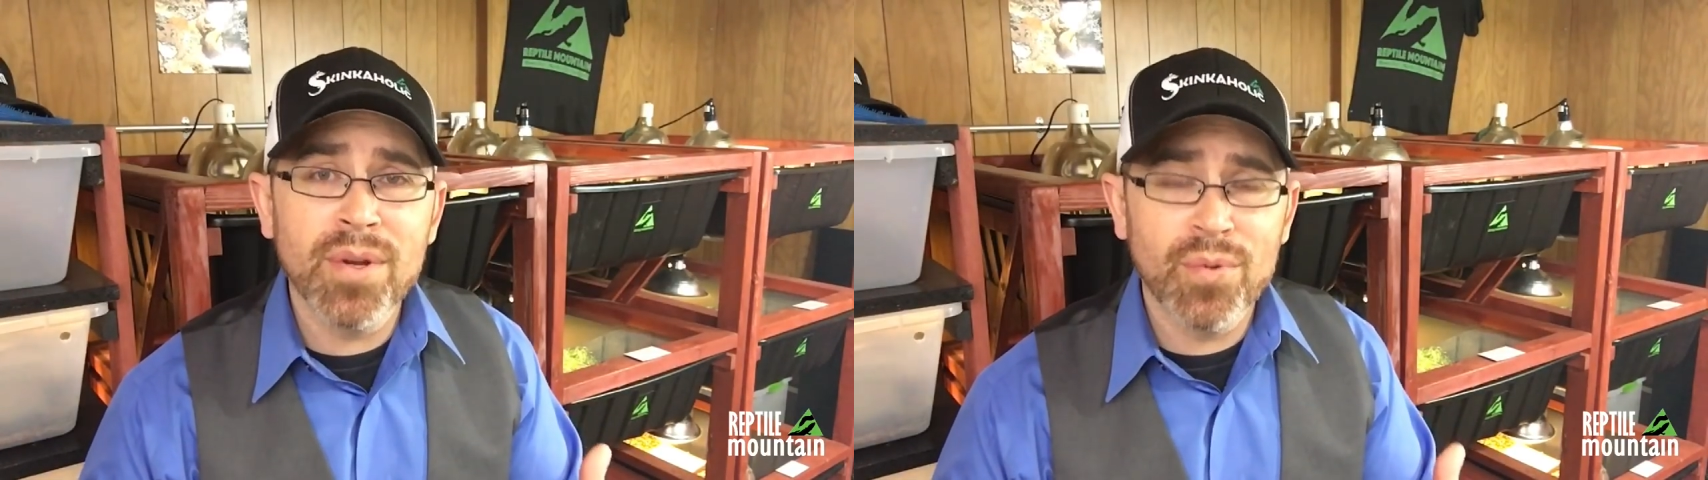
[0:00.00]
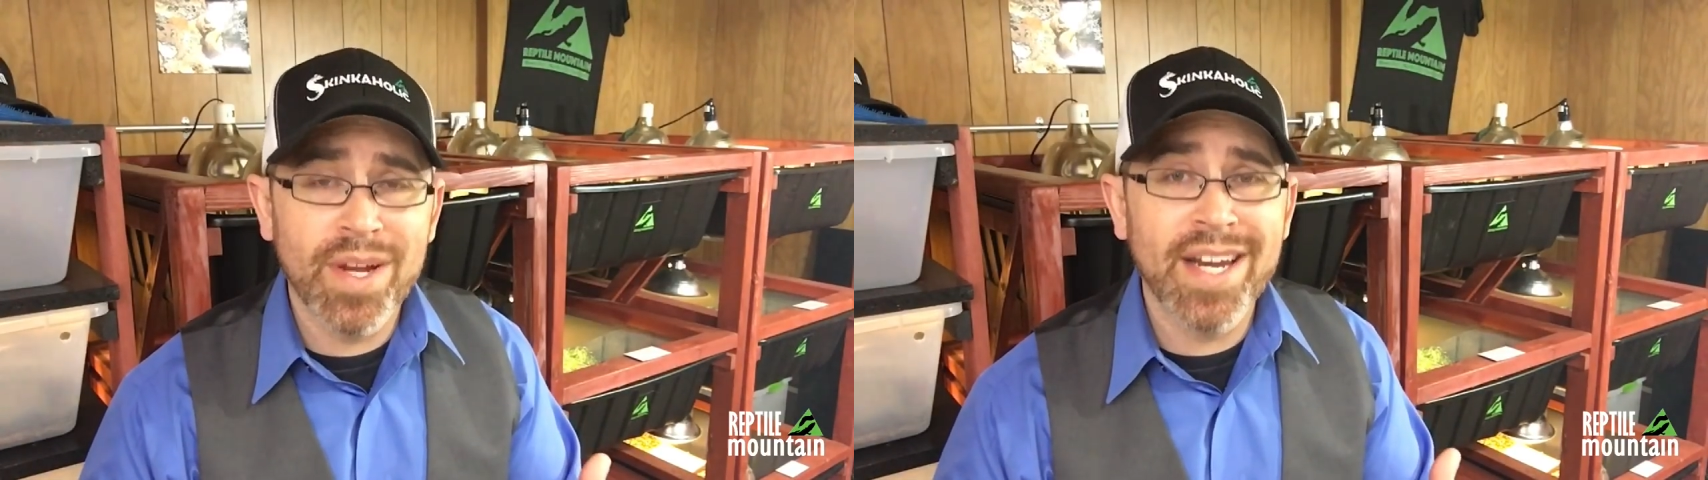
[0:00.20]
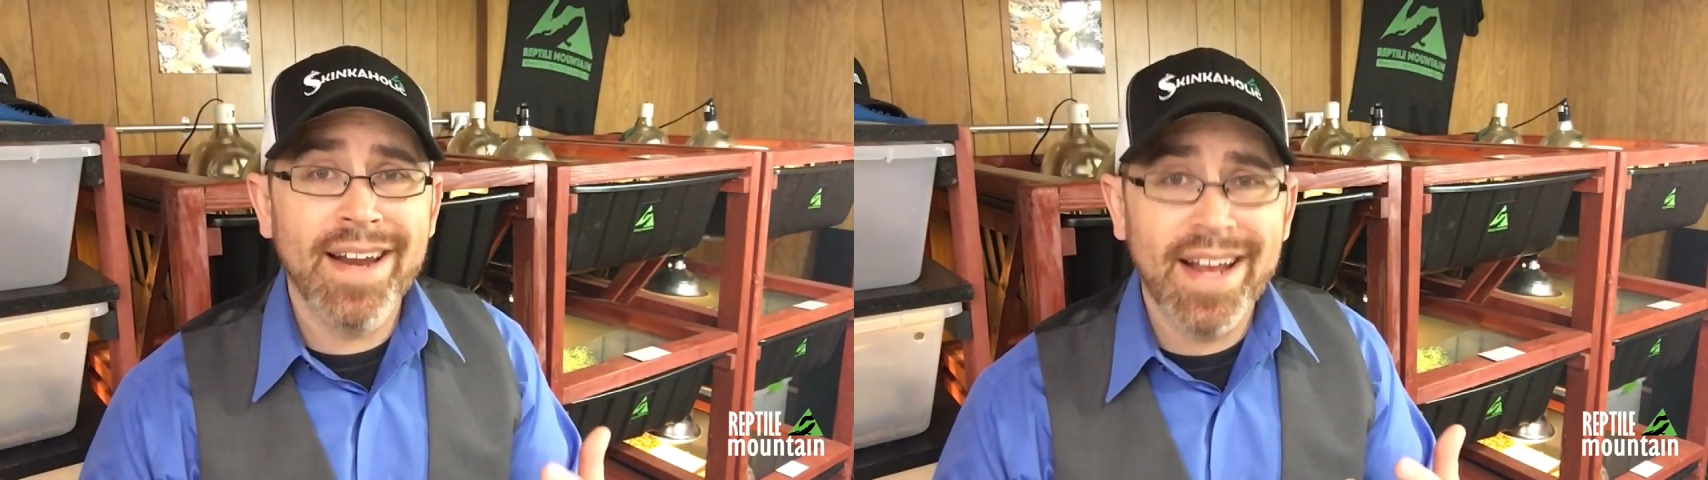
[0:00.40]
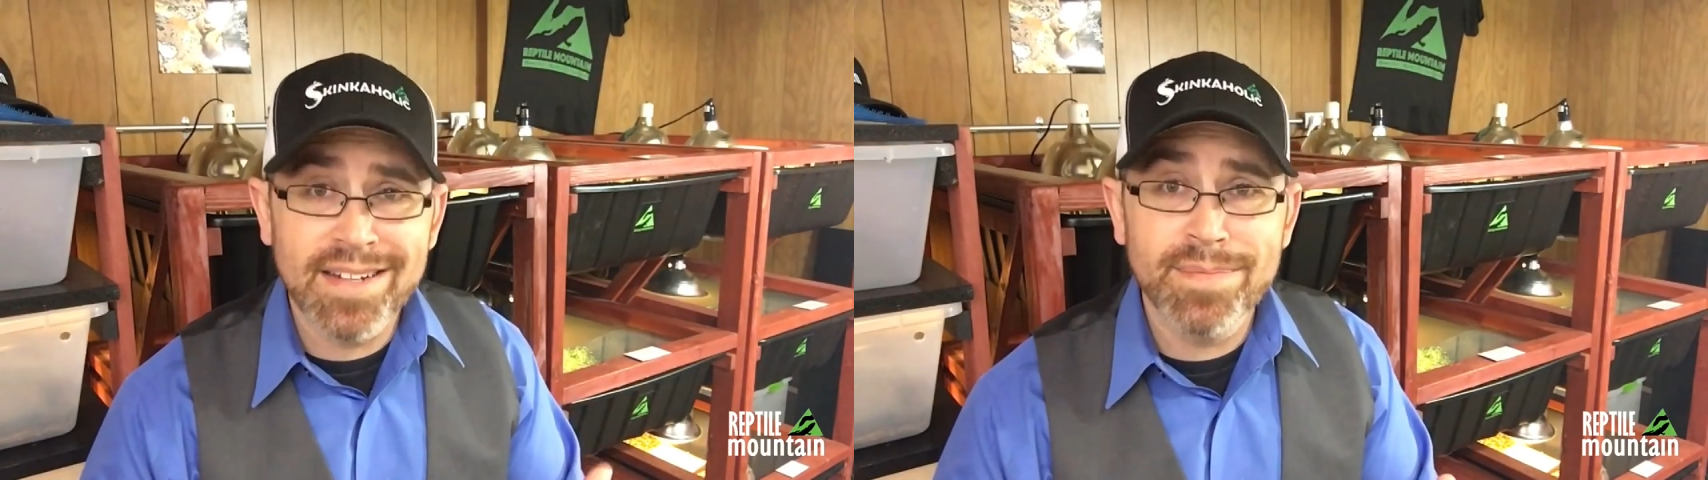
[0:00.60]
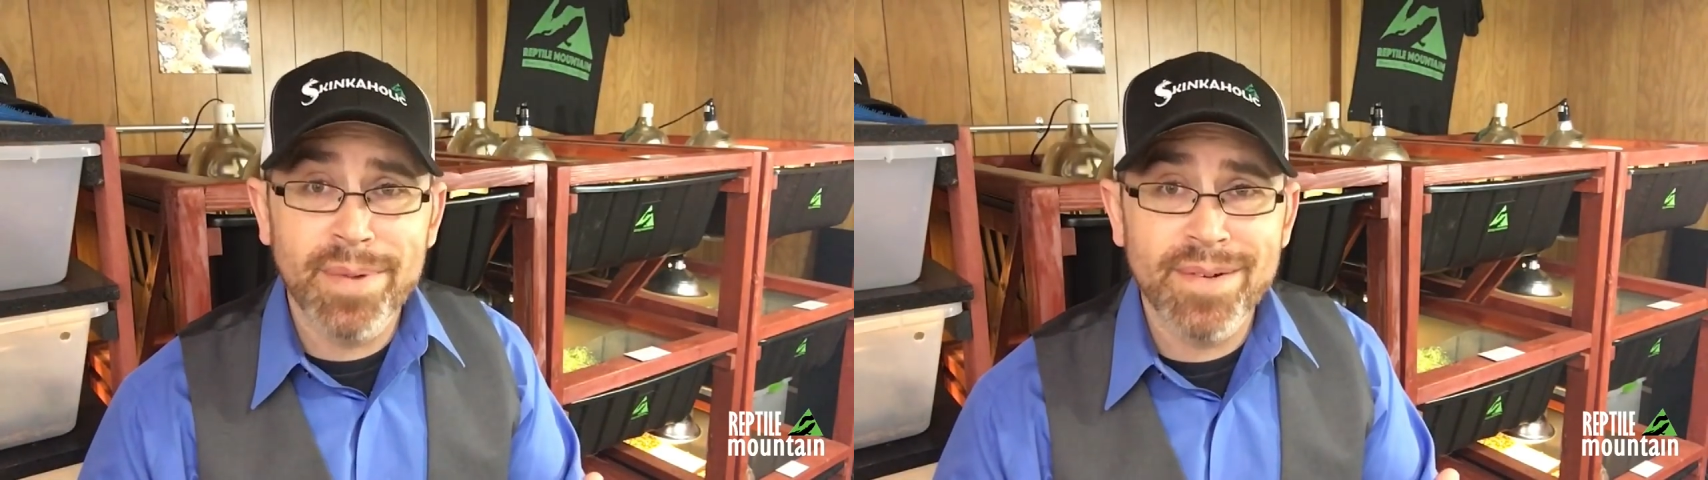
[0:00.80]
between at
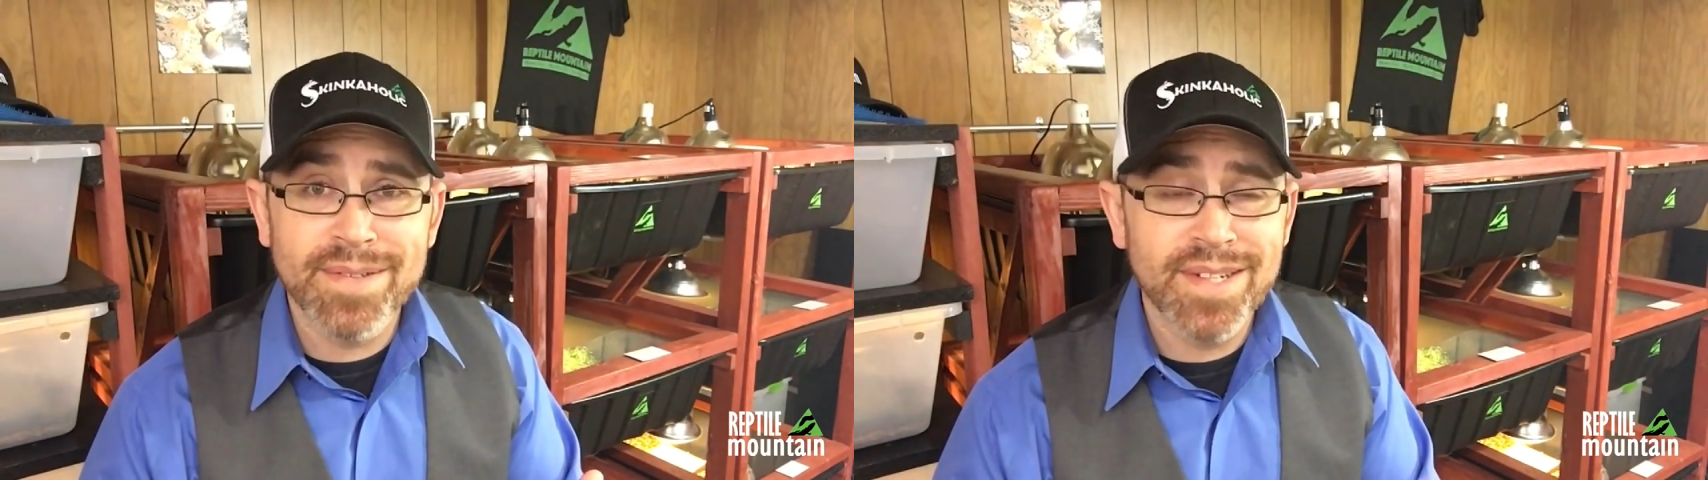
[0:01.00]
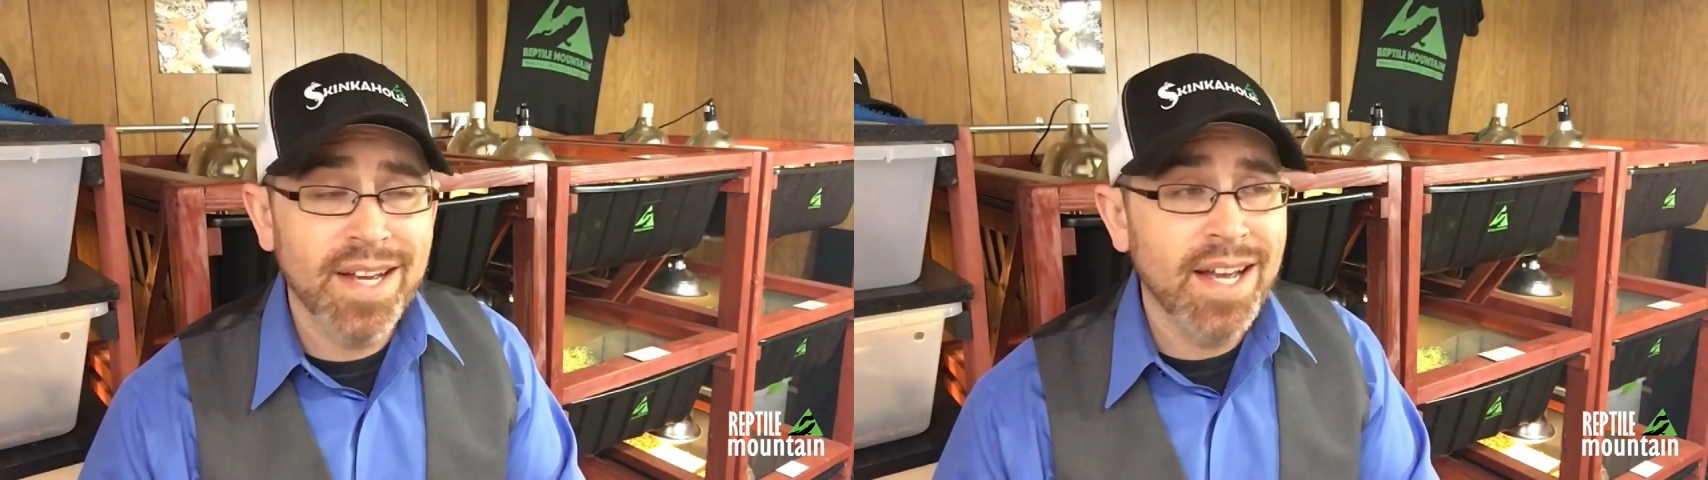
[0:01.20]
expos.